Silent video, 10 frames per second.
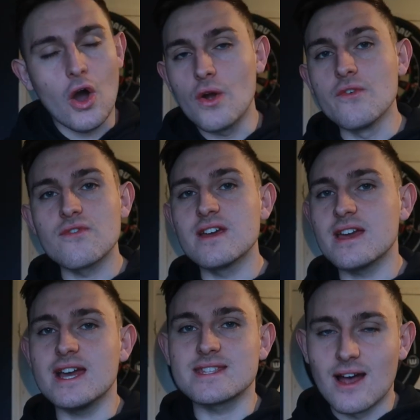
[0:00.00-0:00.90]

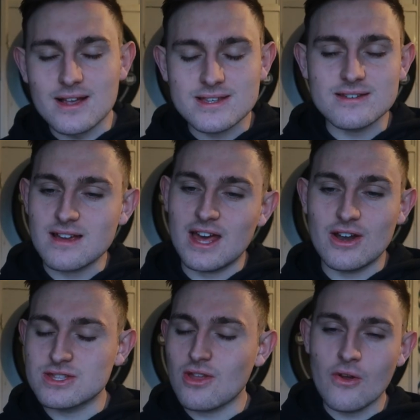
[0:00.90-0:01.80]
Hopefully it doesn't,
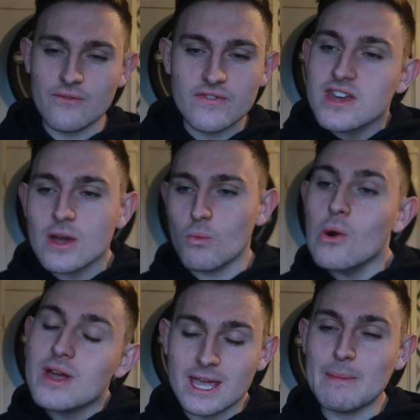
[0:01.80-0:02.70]
and I don't think it
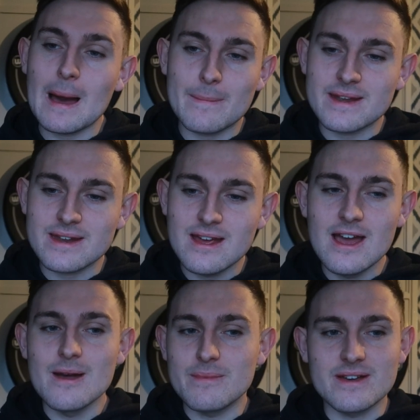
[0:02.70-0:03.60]
will keep happening,
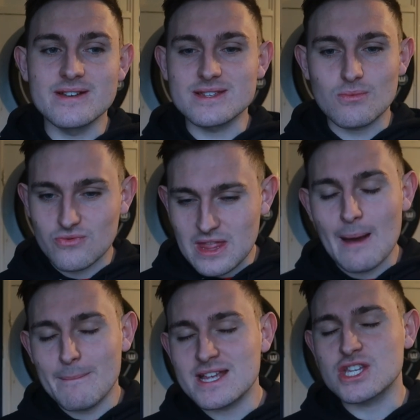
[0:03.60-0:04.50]
because
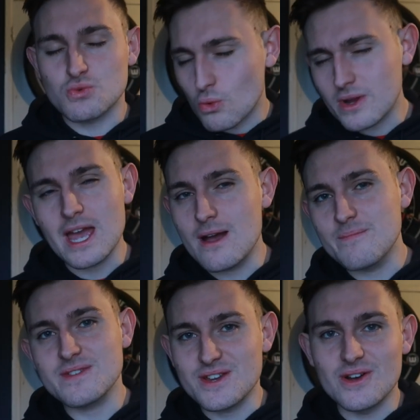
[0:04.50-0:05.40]
that message will
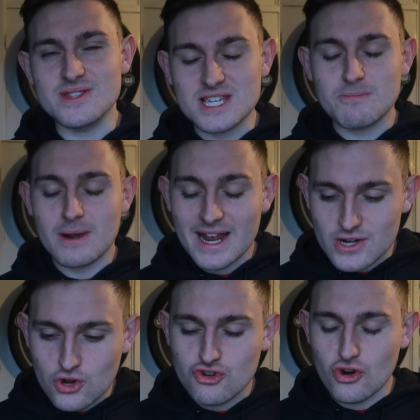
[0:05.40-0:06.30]
get, you know,
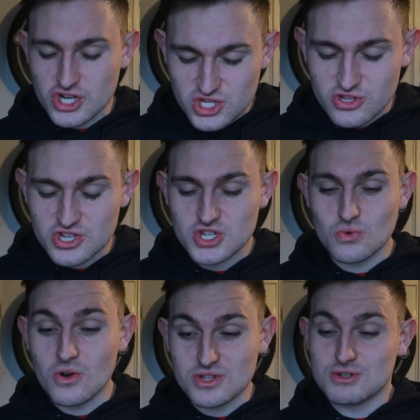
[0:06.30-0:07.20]
displayed across to the
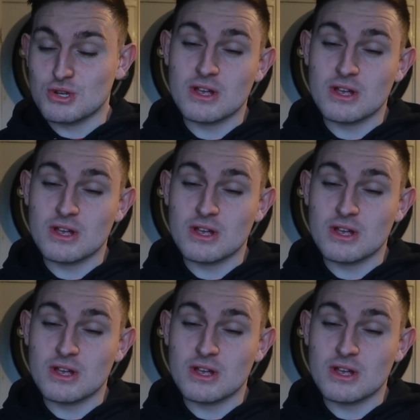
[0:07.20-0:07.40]
squad.